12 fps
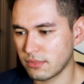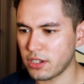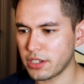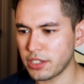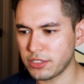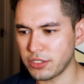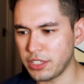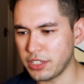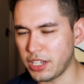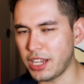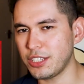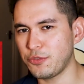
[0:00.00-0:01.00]
Okay, so in
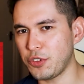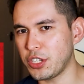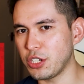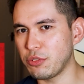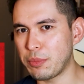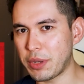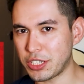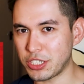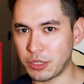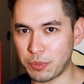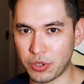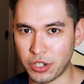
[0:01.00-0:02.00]
the last video we
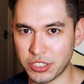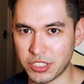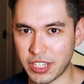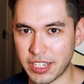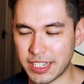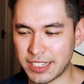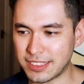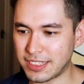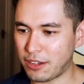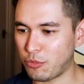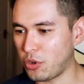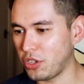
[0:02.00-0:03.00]
mentioned the prostate. It's
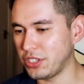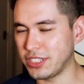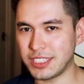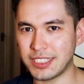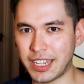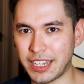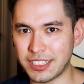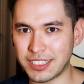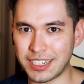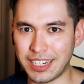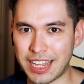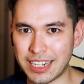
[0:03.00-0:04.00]
that
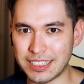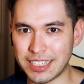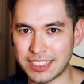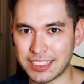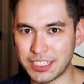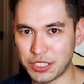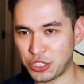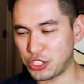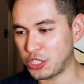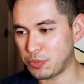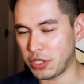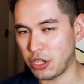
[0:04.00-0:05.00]
walnut-sized gland that sits
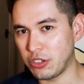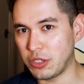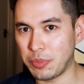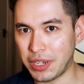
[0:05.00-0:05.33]
just below your